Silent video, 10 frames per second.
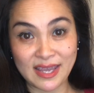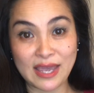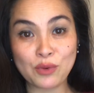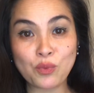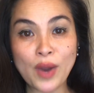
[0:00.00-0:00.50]

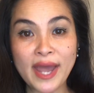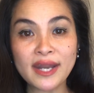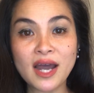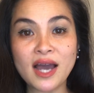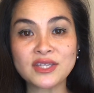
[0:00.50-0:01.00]
And
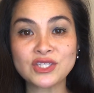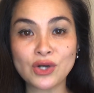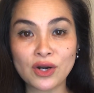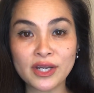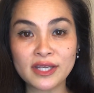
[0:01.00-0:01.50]
when I
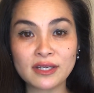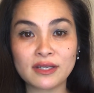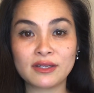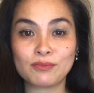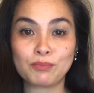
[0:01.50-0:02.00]
started
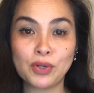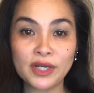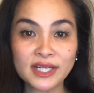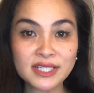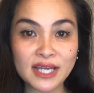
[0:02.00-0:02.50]

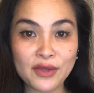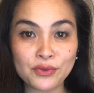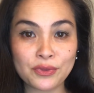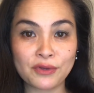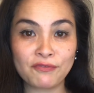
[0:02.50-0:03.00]
putting
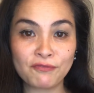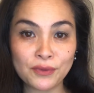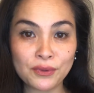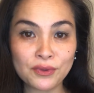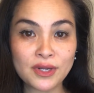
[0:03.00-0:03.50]
together the
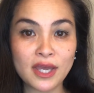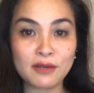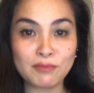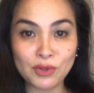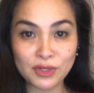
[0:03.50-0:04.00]
food
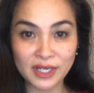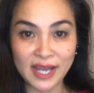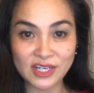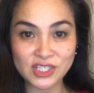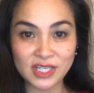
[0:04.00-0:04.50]
and mood
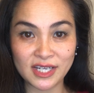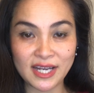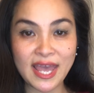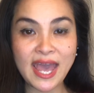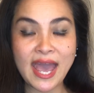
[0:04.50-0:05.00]

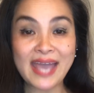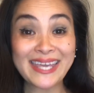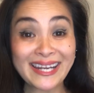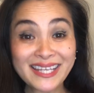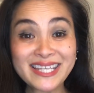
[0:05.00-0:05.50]
connection and
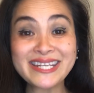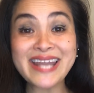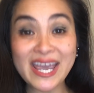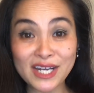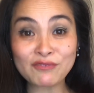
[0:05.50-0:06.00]
getting the
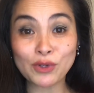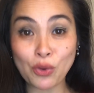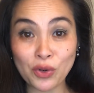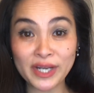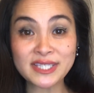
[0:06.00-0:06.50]
negative
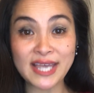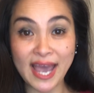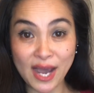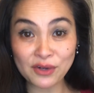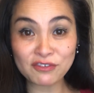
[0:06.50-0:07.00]
recordings
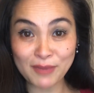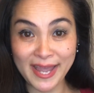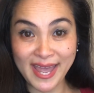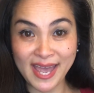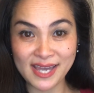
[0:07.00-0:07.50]
out of
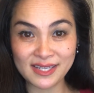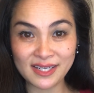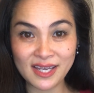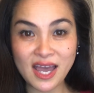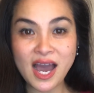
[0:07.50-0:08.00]
my head,